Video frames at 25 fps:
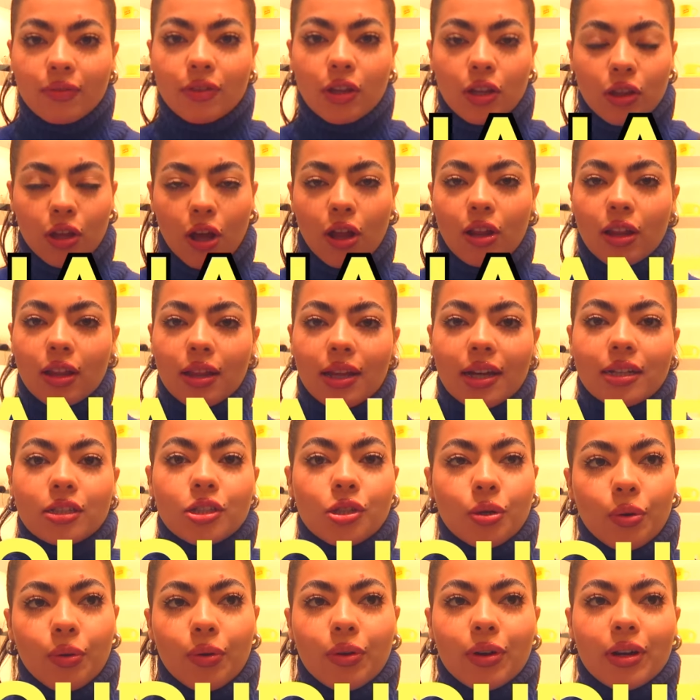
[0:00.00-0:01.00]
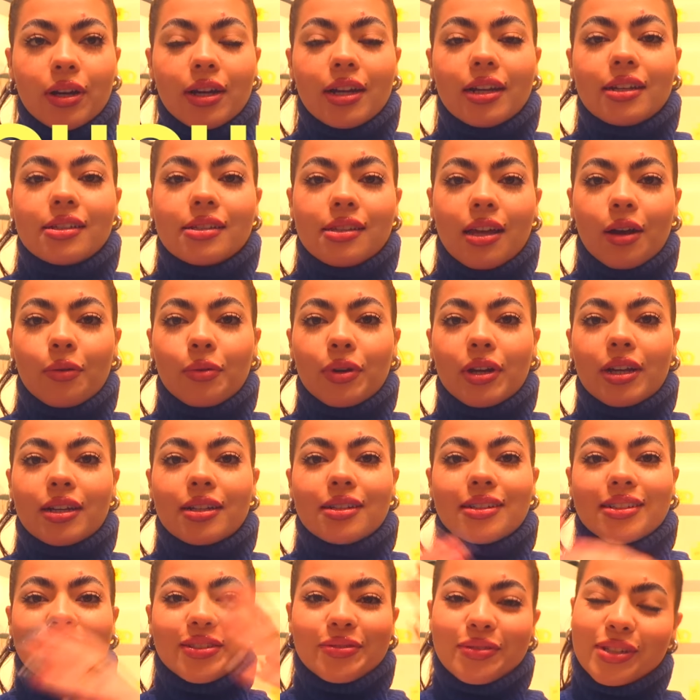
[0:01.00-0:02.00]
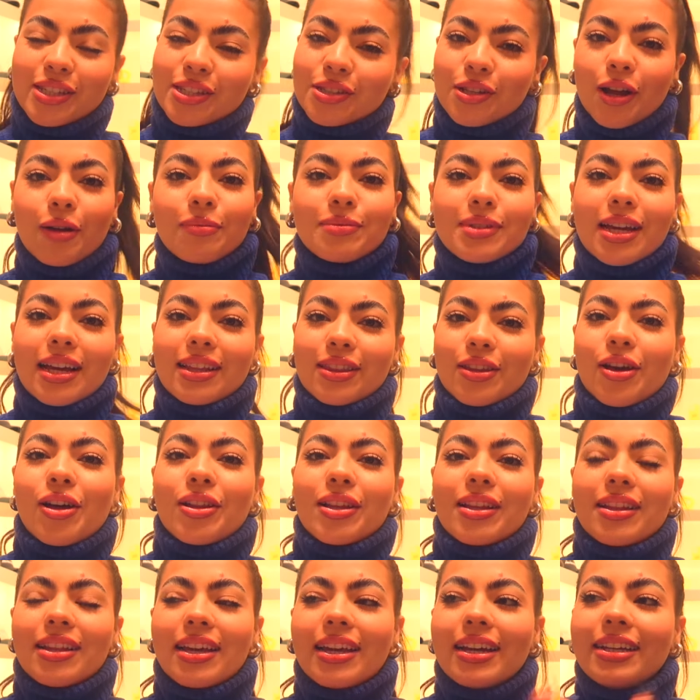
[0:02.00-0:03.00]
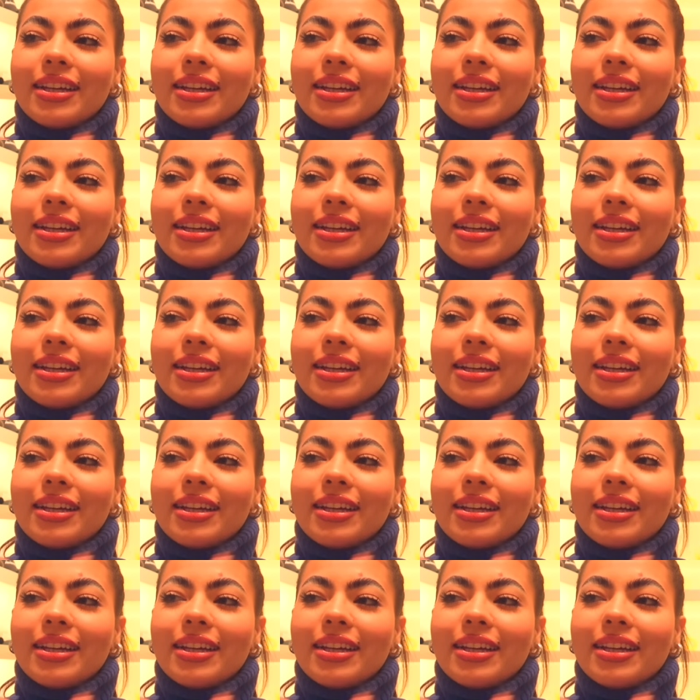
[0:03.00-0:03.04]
of the La La Land tour is that we're gonna sell them La La